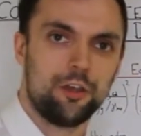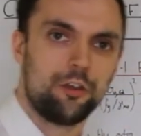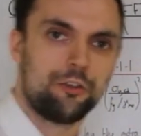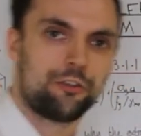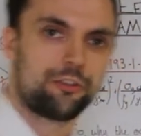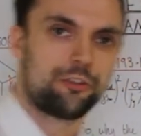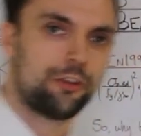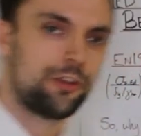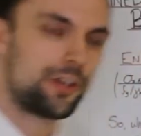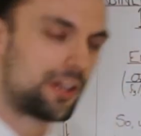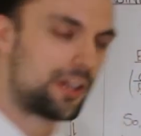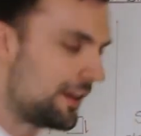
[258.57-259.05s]

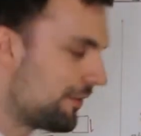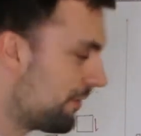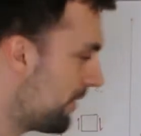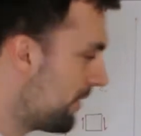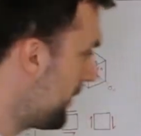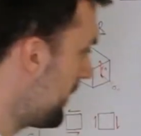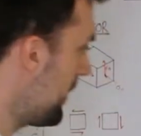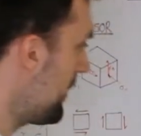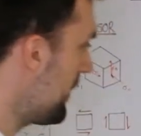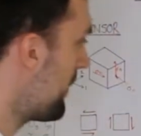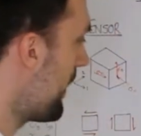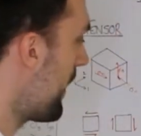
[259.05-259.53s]
So it gives you
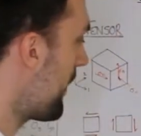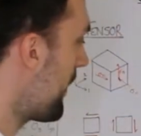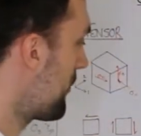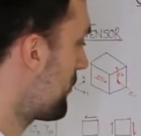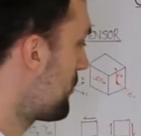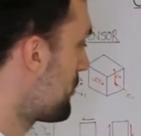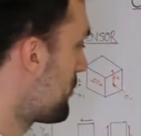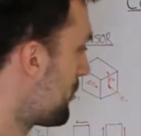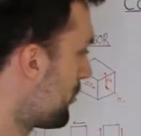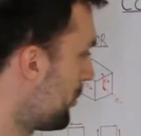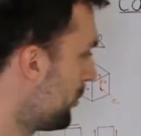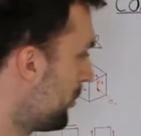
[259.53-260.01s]
these
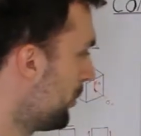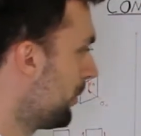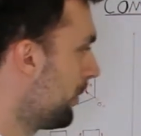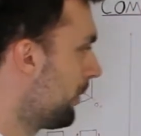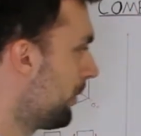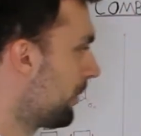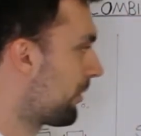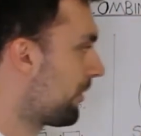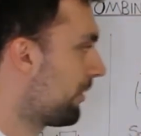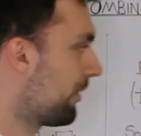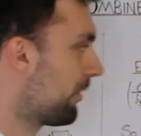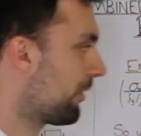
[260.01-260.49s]
extra
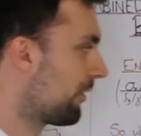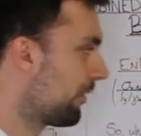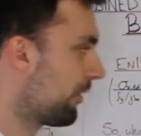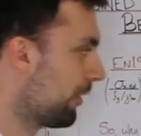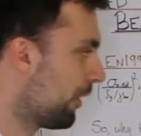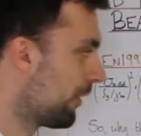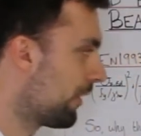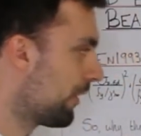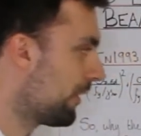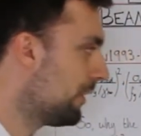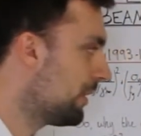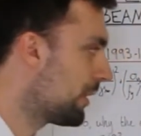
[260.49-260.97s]
rules
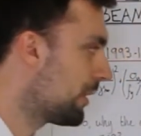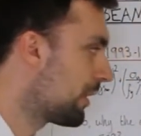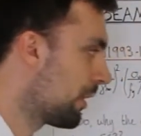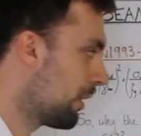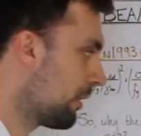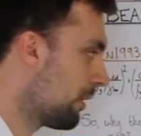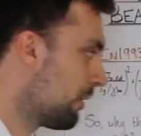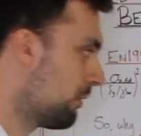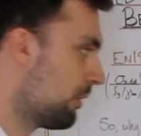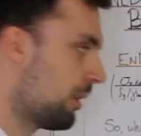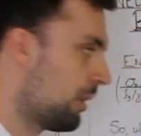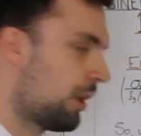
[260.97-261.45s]
so that you
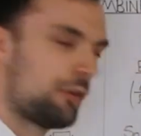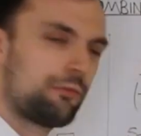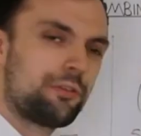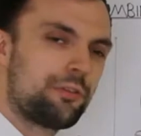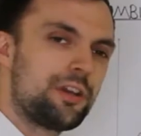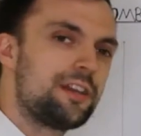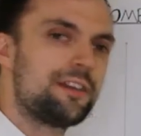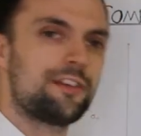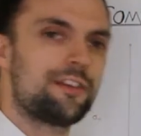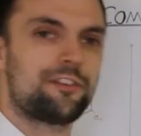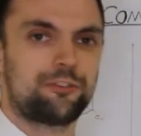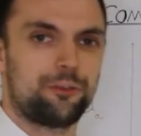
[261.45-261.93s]
can
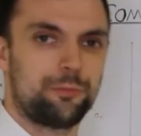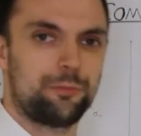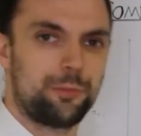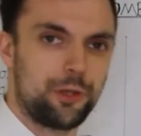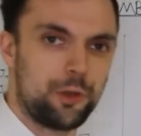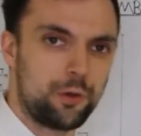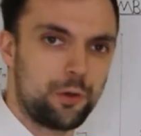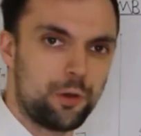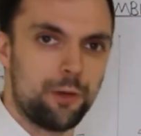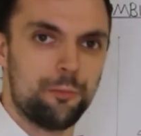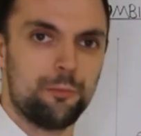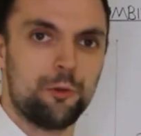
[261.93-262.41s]

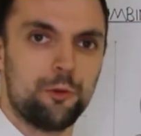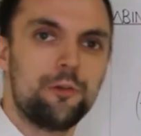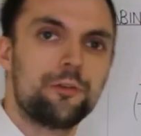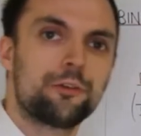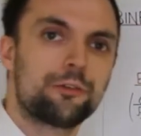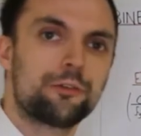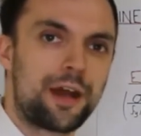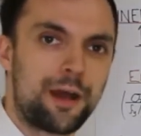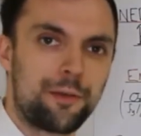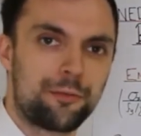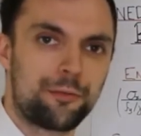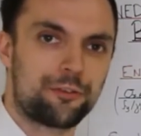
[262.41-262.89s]
redistribute and move
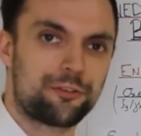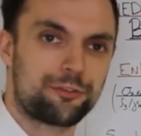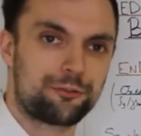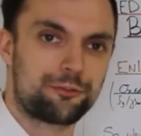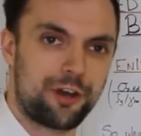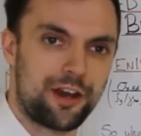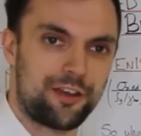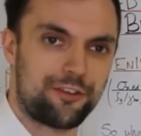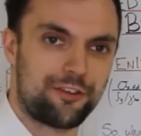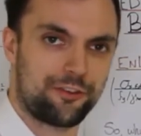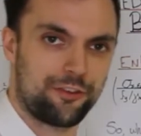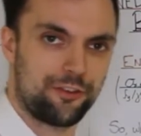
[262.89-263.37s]
around the
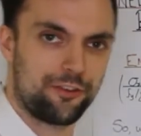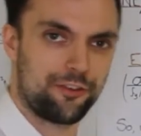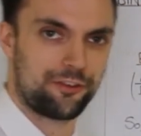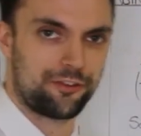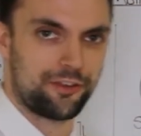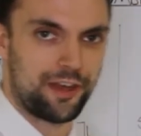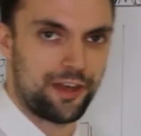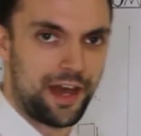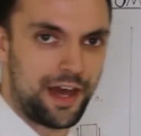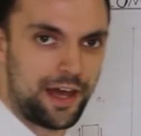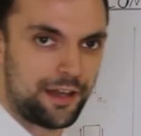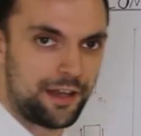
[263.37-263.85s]

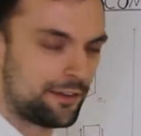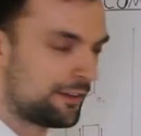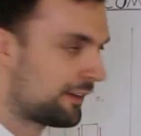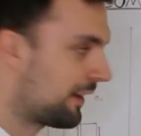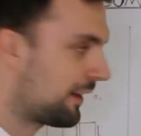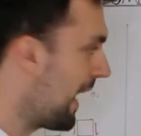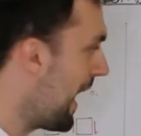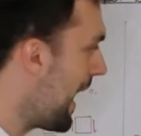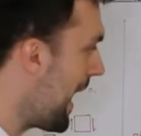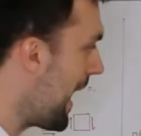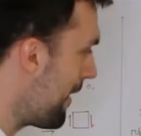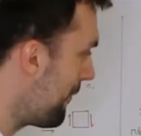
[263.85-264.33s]
stresses and
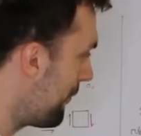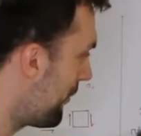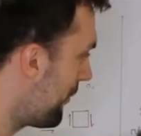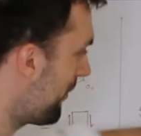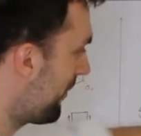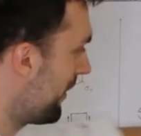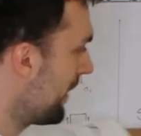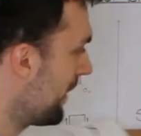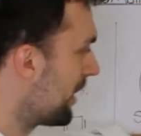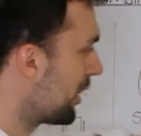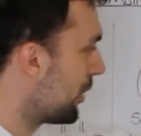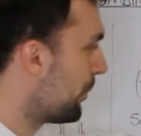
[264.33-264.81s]
get every
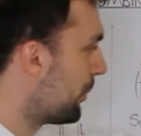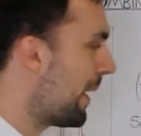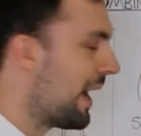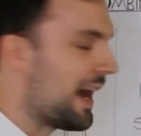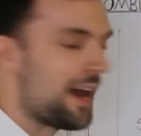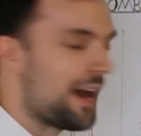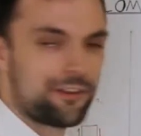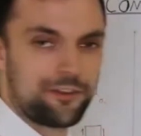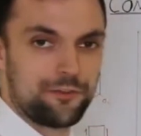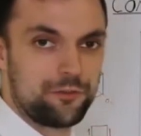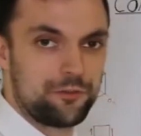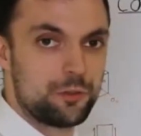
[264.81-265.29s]
single
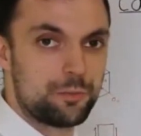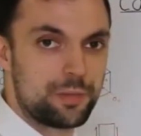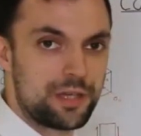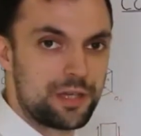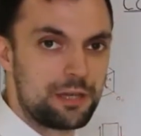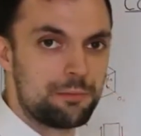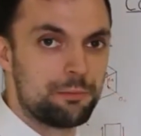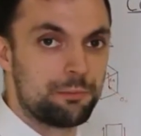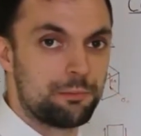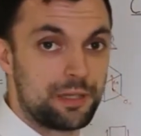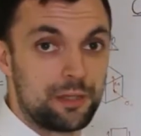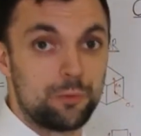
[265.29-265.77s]
part of your
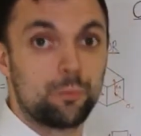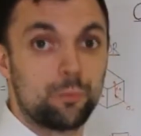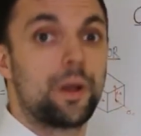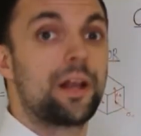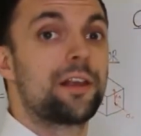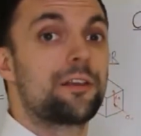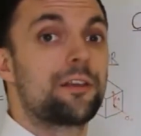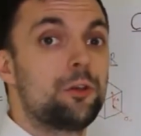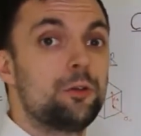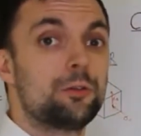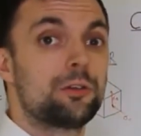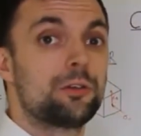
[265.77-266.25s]
beam being
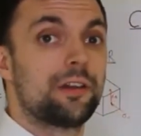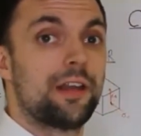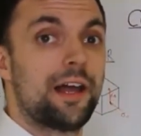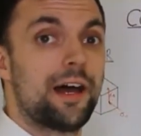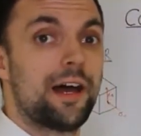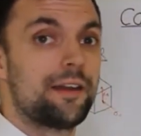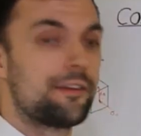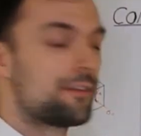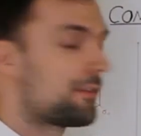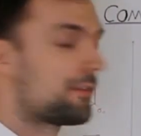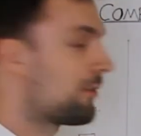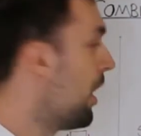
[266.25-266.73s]
well
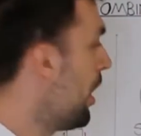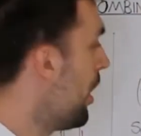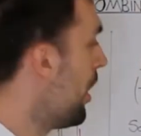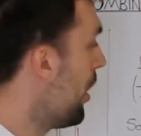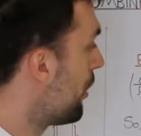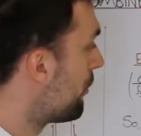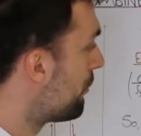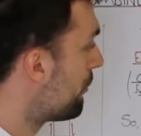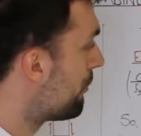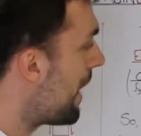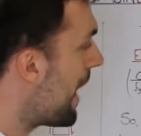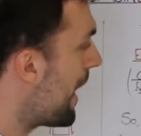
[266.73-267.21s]
utilised,
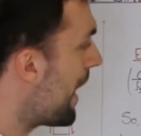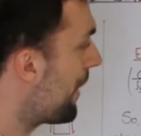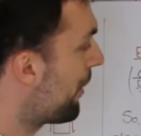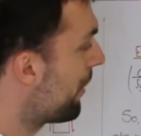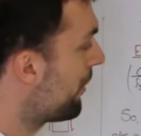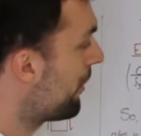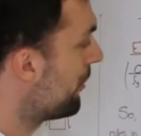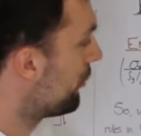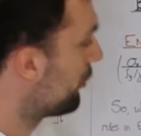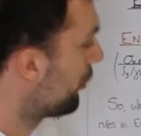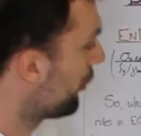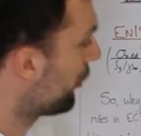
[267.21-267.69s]
rather
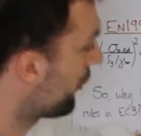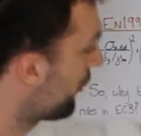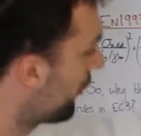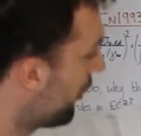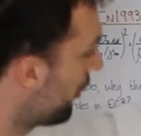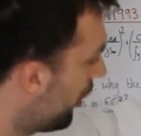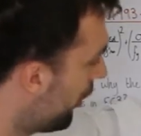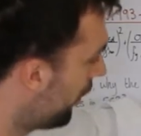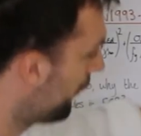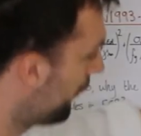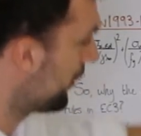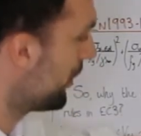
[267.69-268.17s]
than just
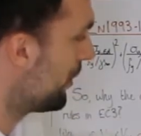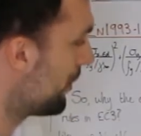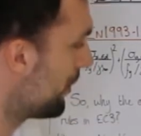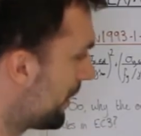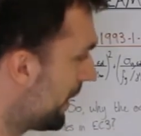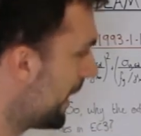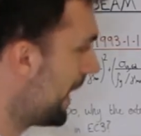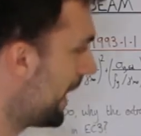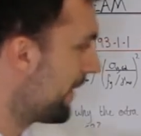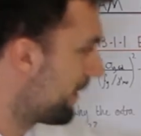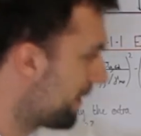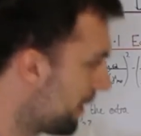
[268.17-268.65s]

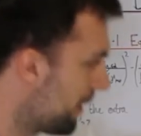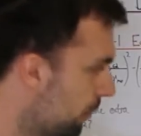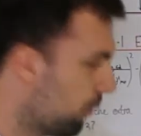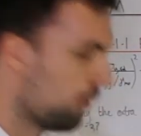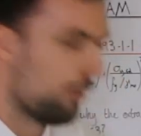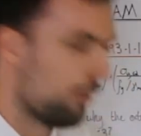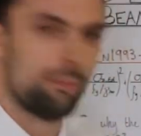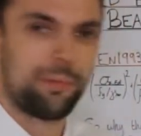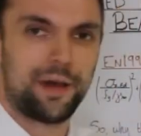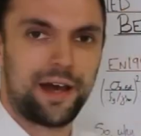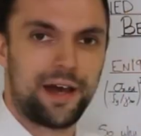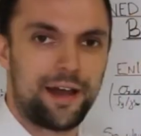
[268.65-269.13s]
overutilising
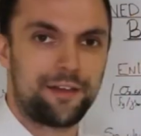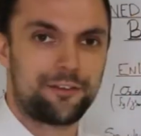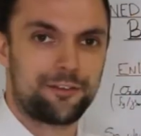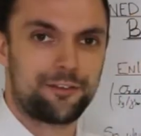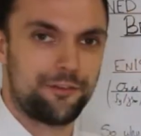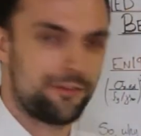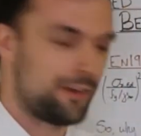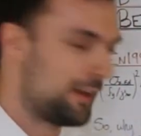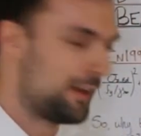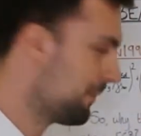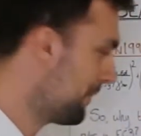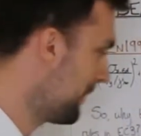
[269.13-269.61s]
one part
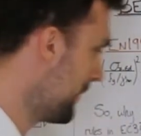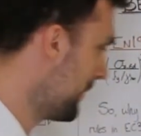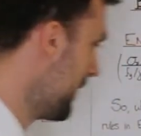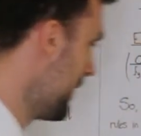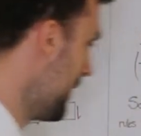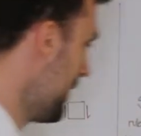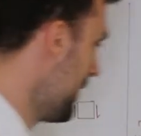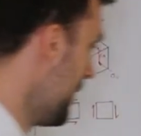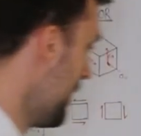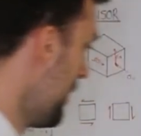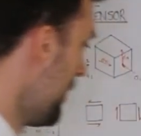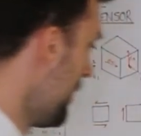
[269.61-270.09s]
of it.
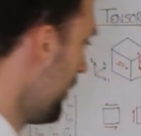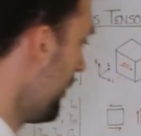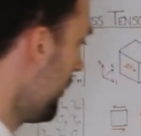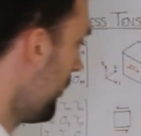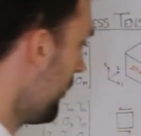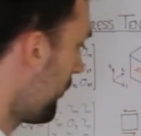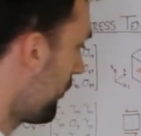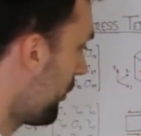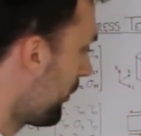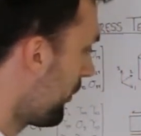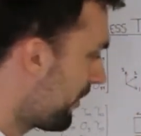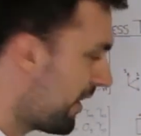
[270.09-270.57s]

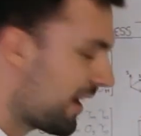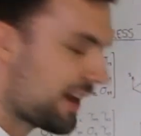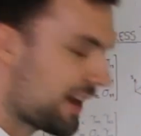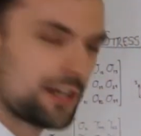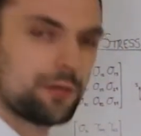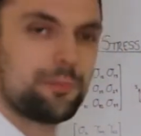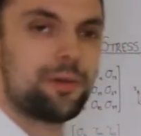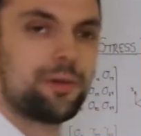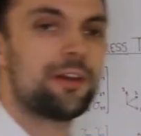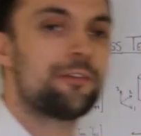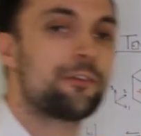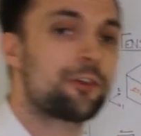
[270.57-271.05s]
So taking
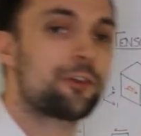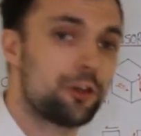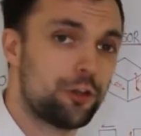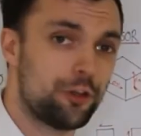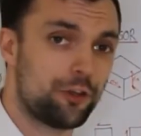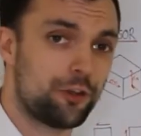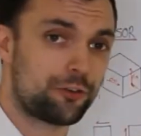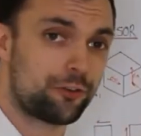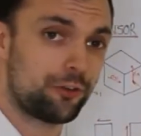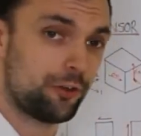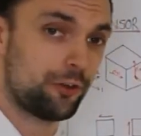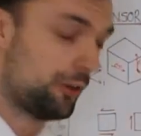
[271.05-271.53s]
a bit of a
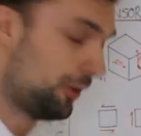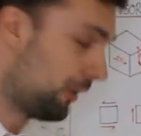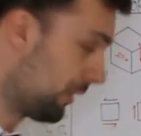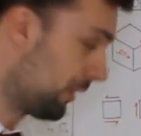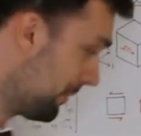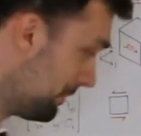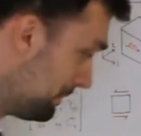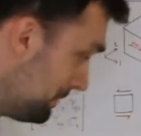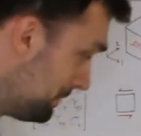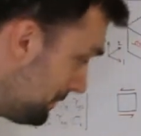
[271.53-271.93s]
closer look,